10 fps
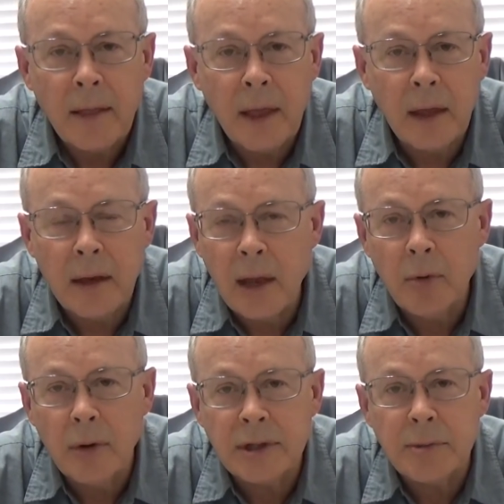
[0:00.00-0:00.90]
In
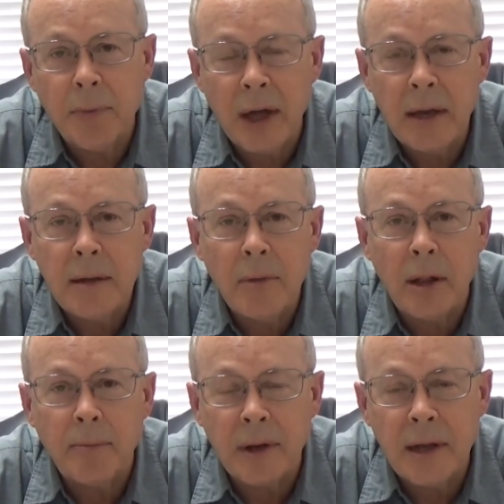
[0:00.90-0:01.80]
Hebrew, it's panim
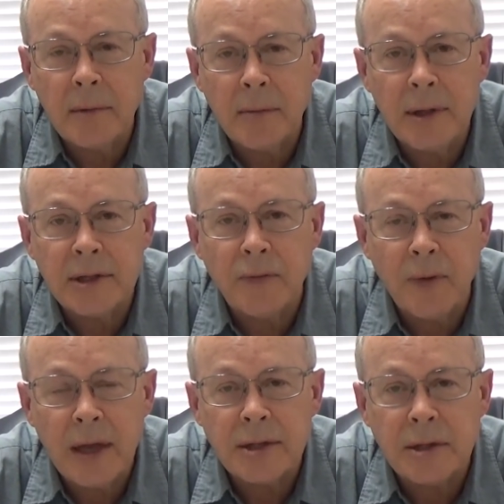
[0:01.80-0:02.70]
al panim. It means
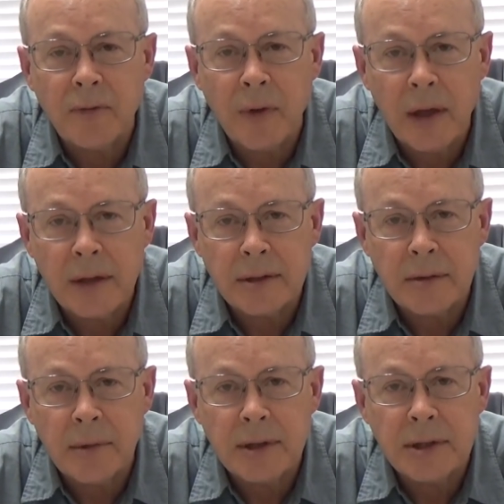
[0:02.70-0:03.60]
face to face.
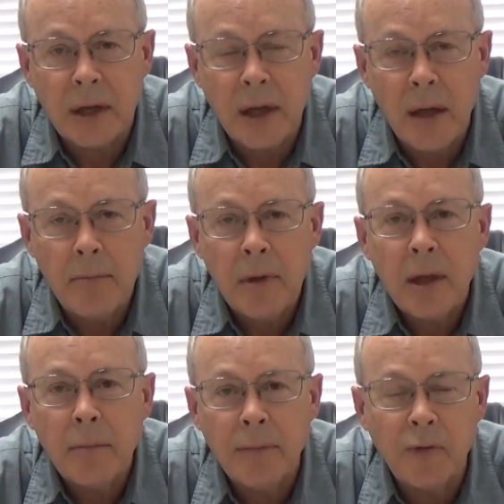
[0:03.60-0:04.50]
It means to come
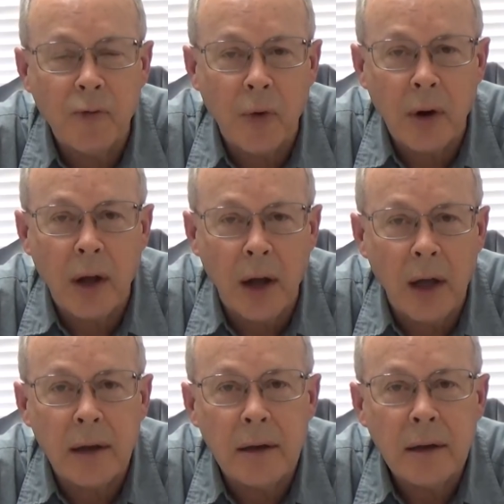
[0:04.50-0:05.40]
before
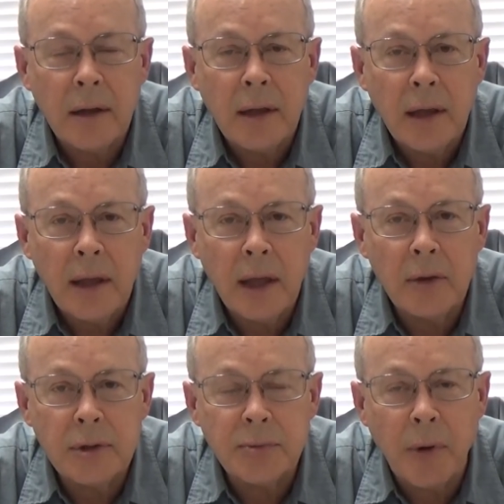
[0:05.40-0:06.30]
God,
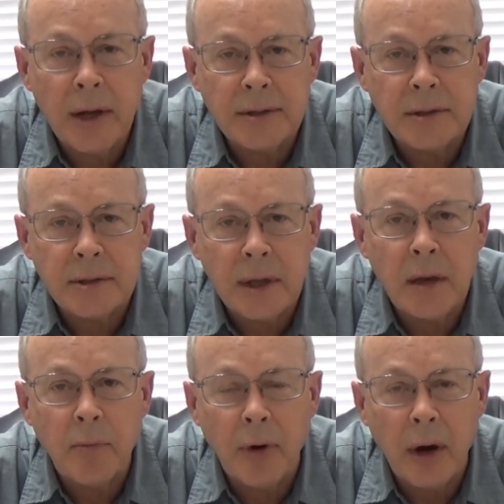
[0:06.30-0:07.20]
into his presence
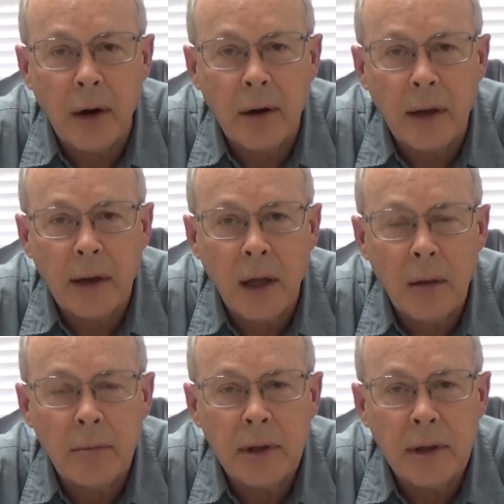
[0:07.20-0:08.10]
in prayer, and
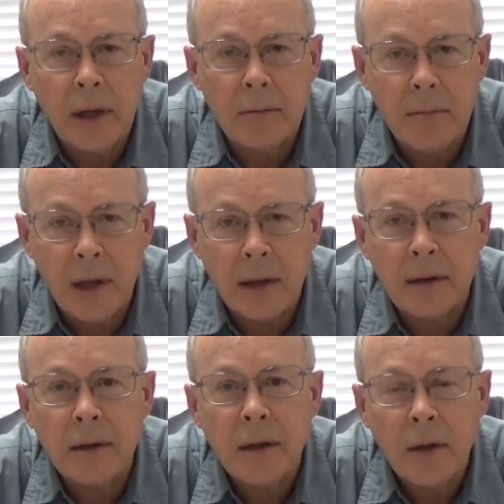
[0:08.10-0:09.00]
humbly admit
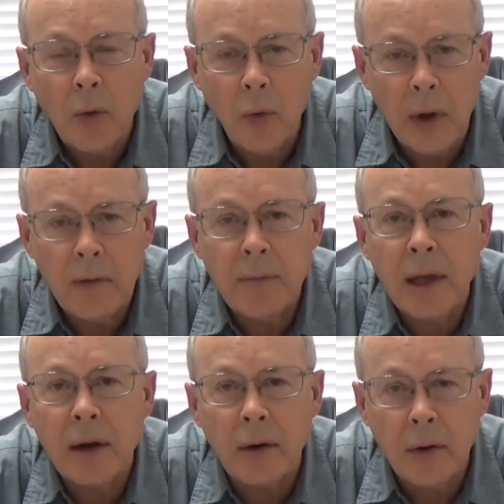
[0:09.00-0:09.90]
we've
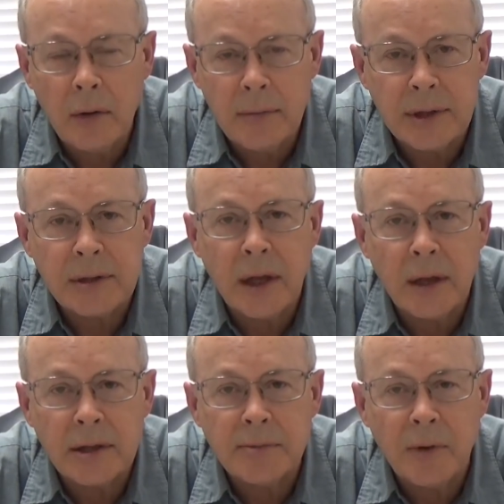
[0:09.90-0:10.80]
made our own
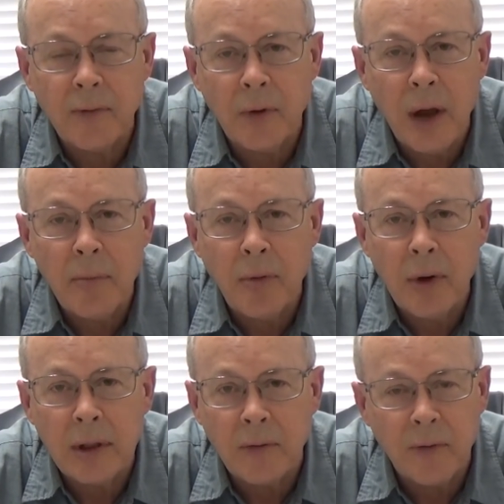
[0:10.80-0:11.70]
mistakes. Before I
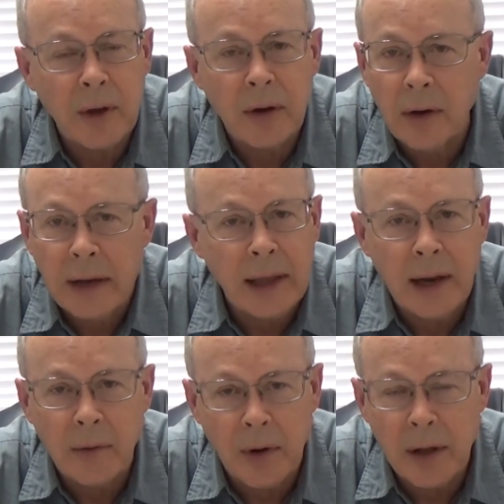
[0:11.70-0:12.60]
point the finger at
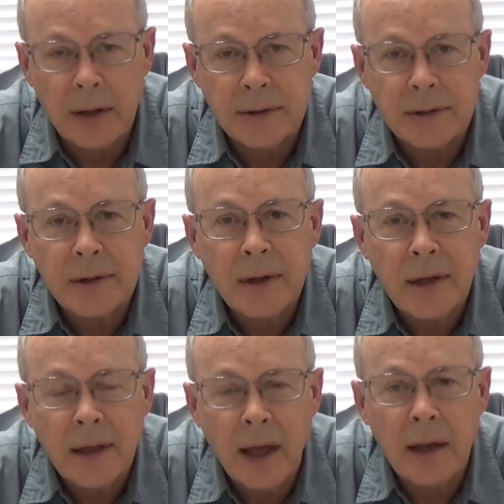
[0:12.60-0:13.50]
anyone else,
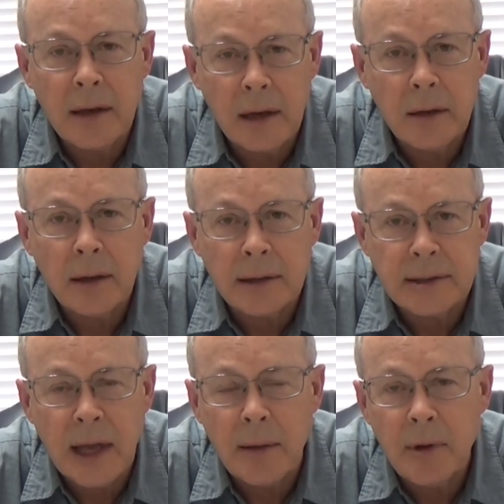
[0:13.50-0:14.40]
I need to
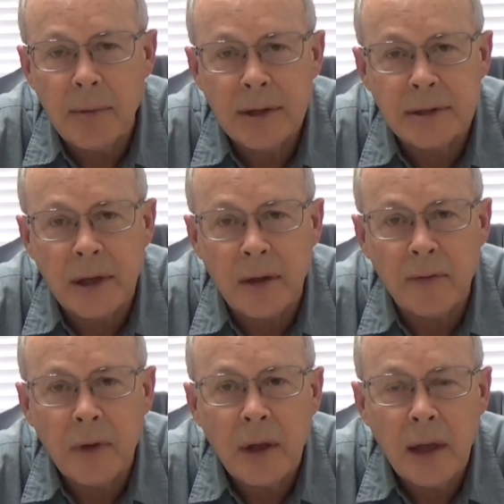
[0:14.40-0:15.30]
examine
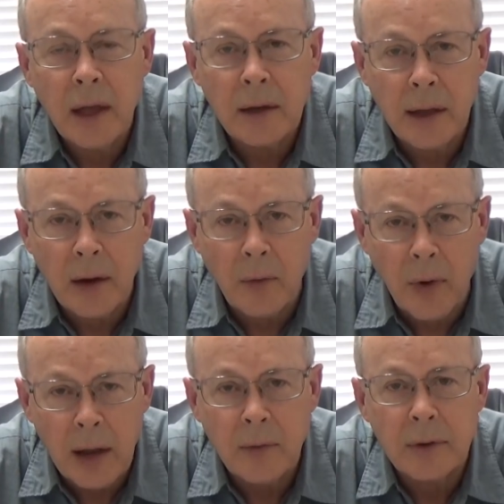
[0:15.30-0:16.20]
myself and get
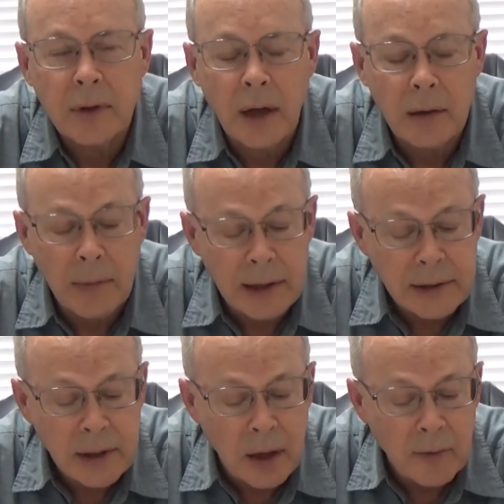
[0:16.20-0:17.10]
right with God
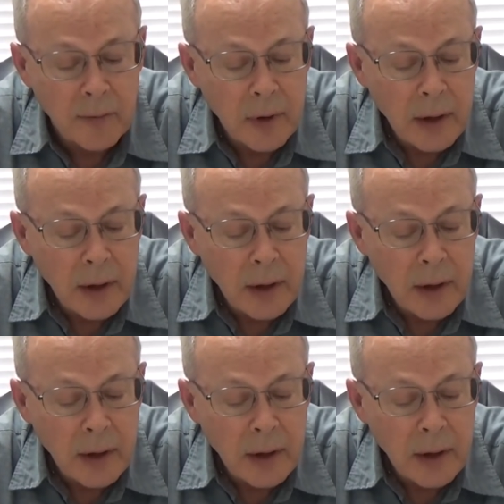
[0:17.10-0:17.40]
myself.